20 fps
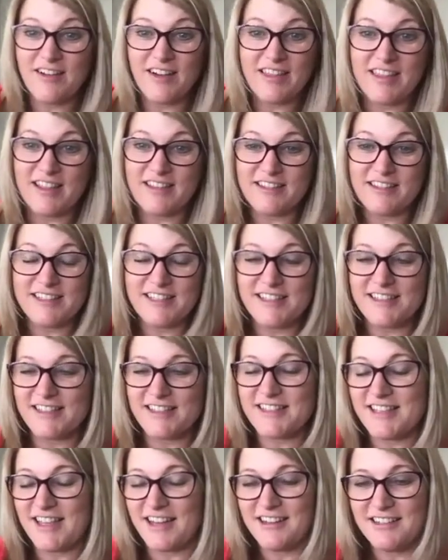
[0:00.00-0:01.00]
I think this is a
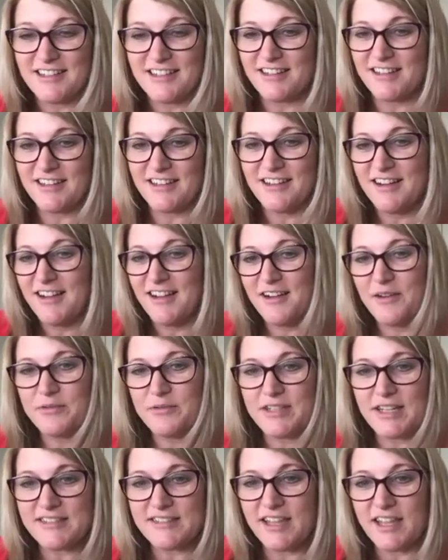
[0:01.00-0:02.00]
sector that
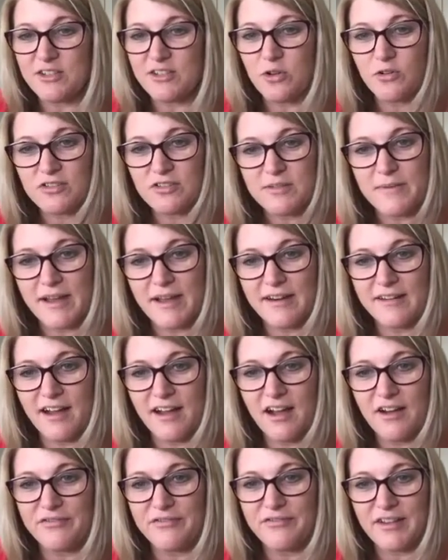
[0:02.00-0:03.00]
doesn't get talked about
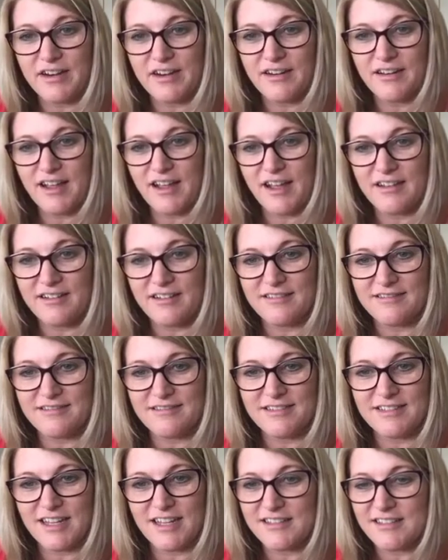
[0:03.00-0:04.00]
enough, and
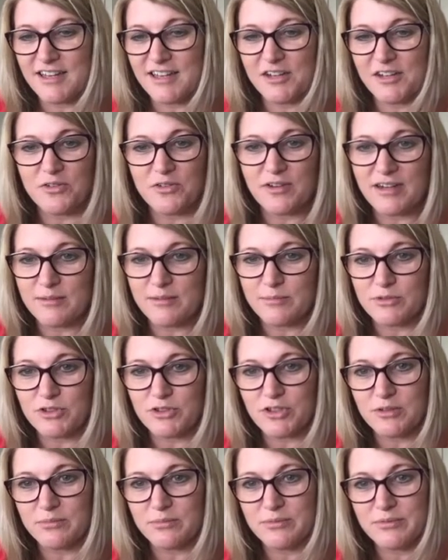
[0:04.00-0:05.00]
does an incredible
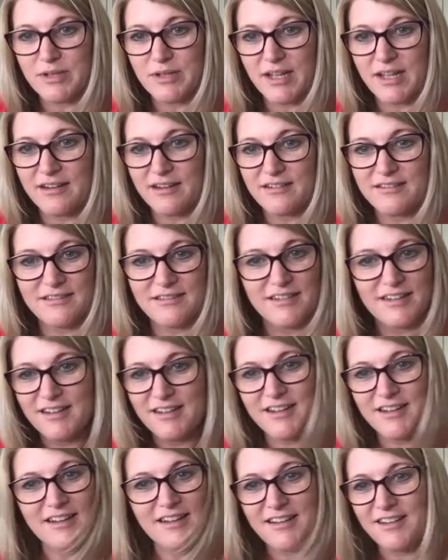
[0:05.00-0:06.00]
job. And
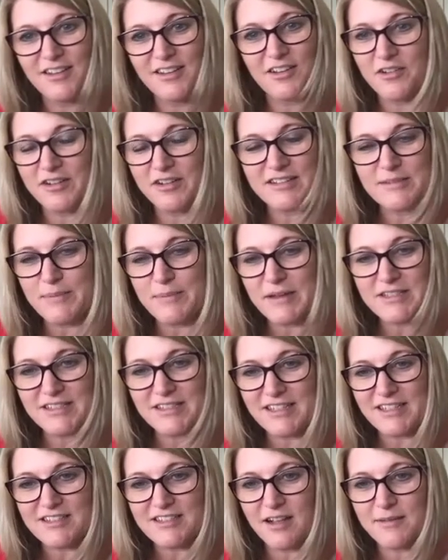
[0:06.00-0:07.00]

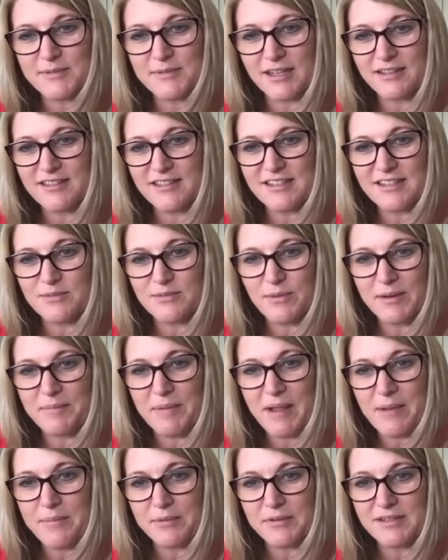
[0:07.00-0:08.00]
especially at times like this when
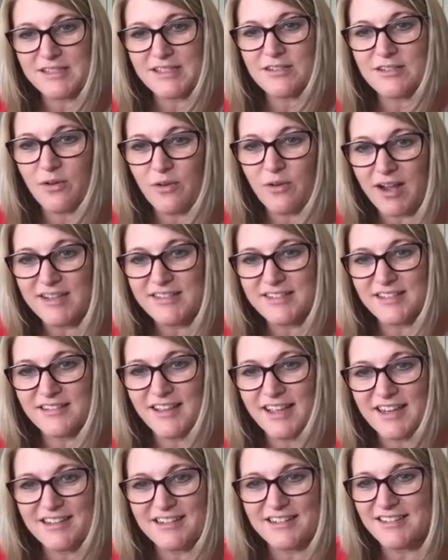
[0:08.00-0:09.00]
people are so
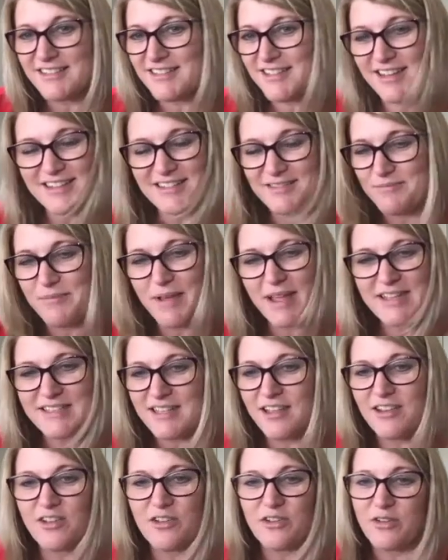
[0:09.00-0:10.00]
isolated, it makes
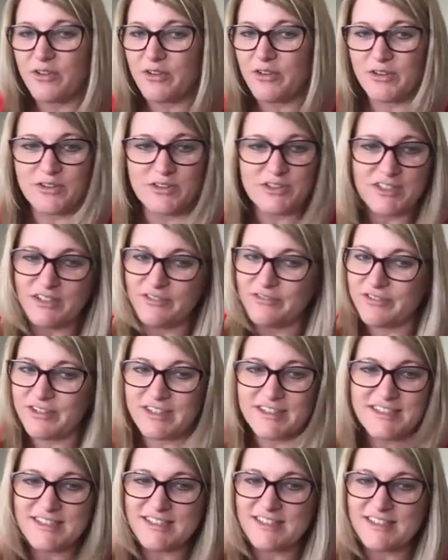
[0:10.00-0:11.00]
a huge
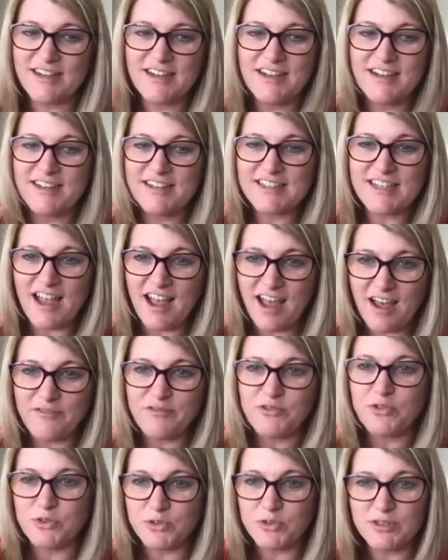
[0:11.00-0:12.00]
difference to
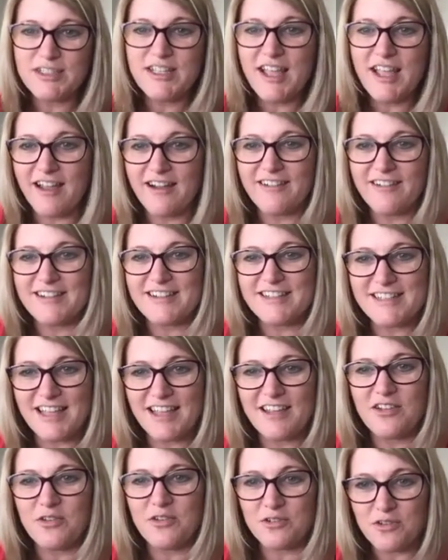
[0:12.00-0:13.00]
have good carers
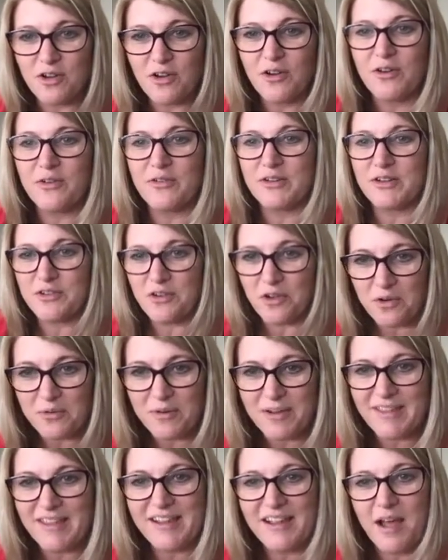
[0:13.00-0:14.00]
that and know
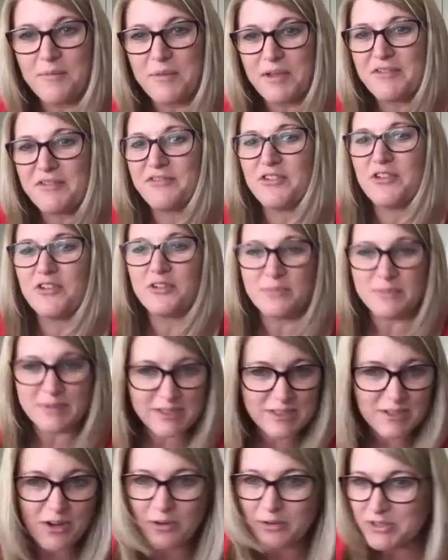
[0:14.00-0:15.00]
where they're coming from
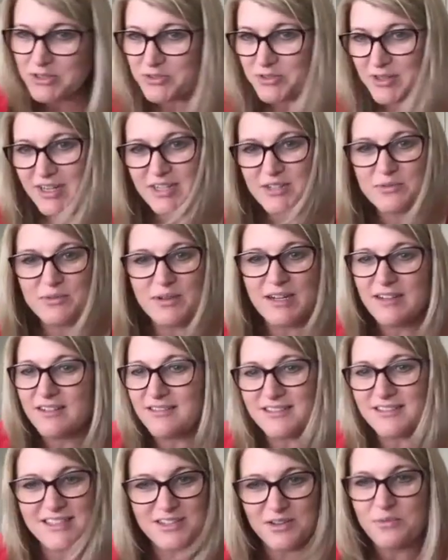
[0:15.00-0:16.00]
and know are trained
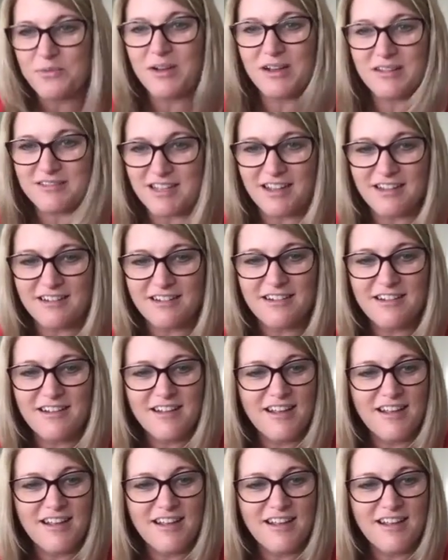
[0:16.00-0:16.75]
well. So well done.